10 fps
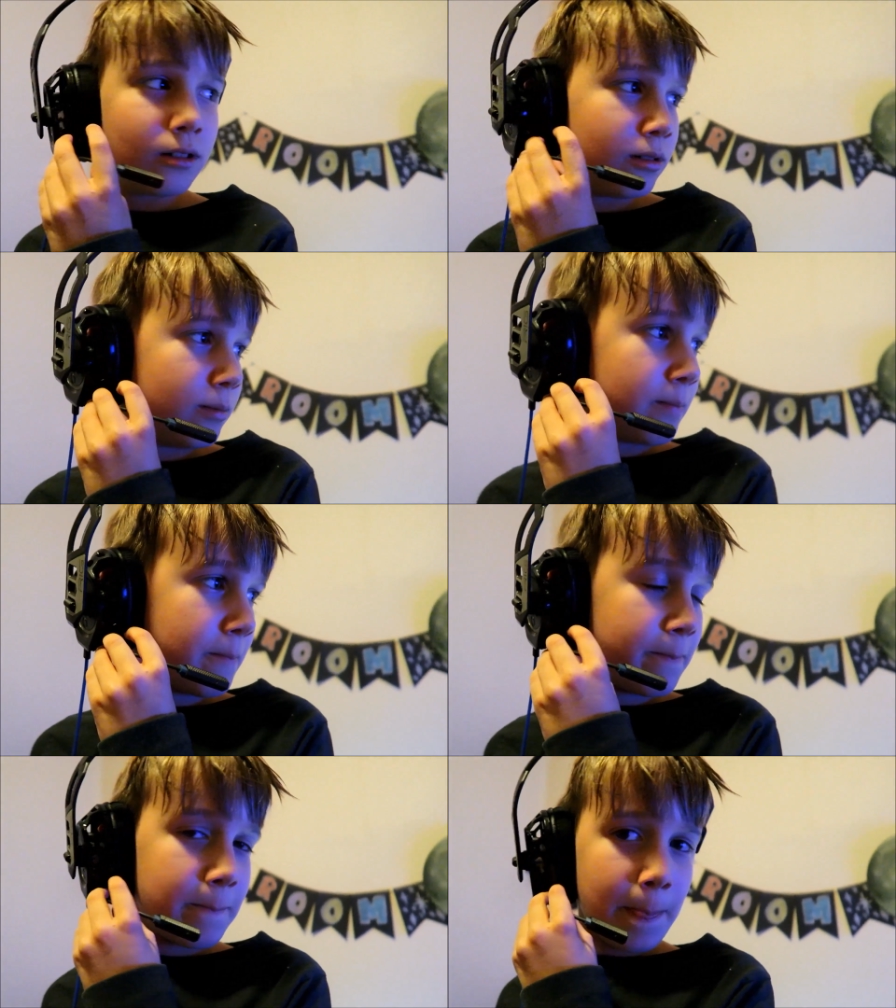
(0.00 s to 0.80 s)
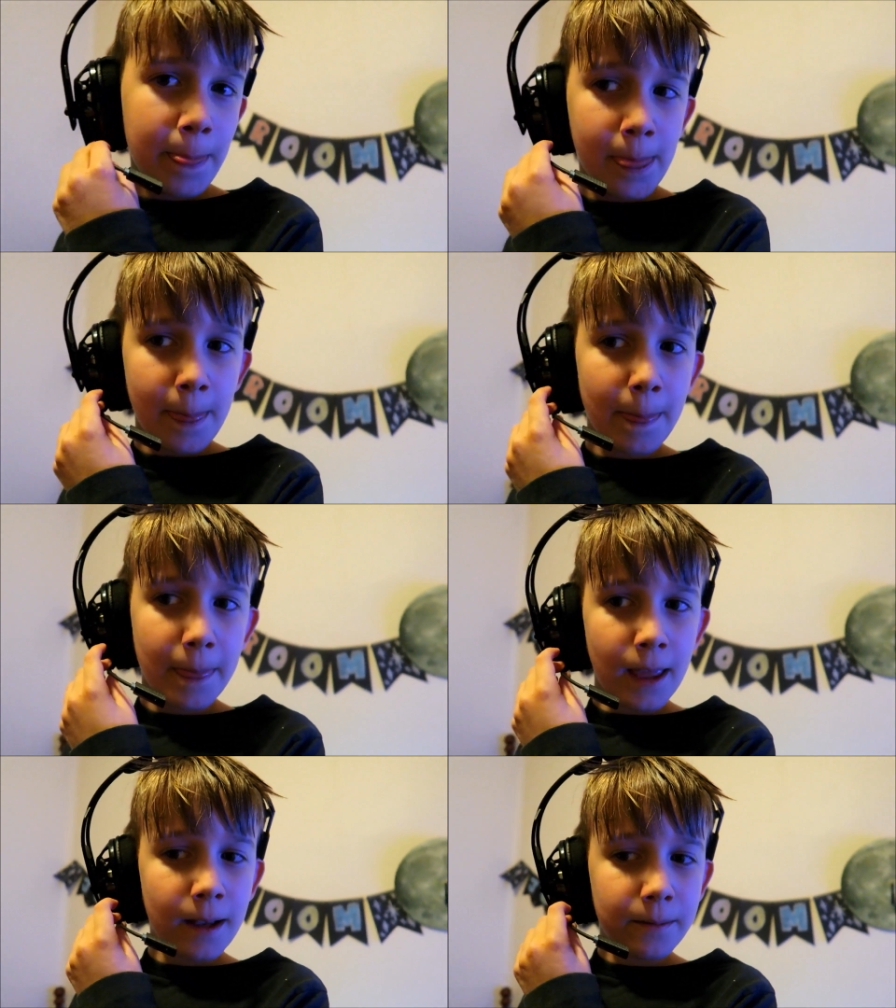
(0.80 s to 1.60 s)
If they're not too busy. They
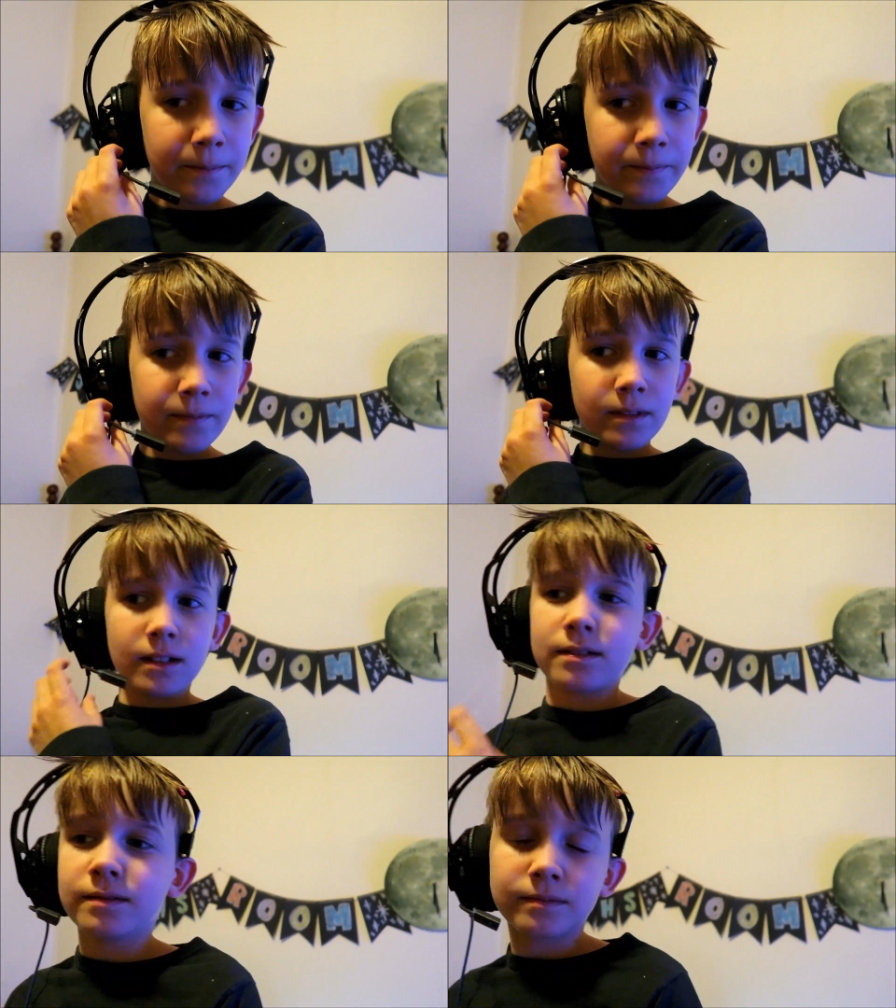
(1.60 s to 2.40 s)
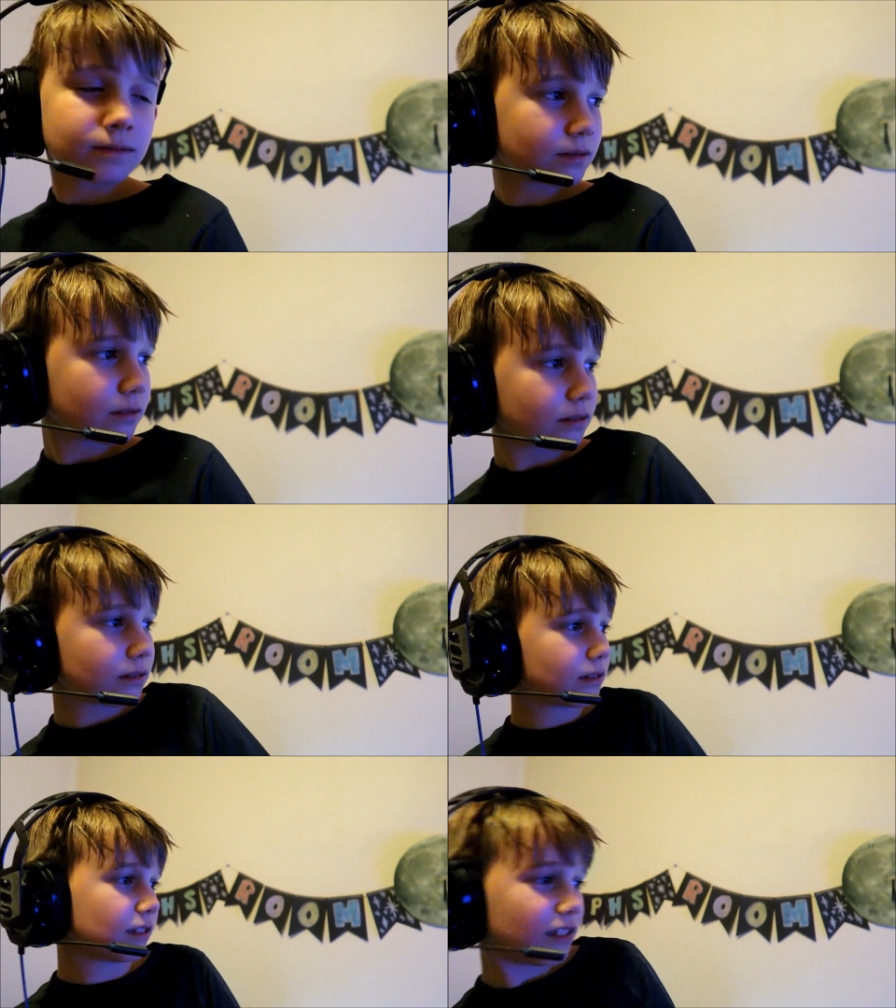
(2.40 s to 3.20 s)
might be exhausted from their holiday.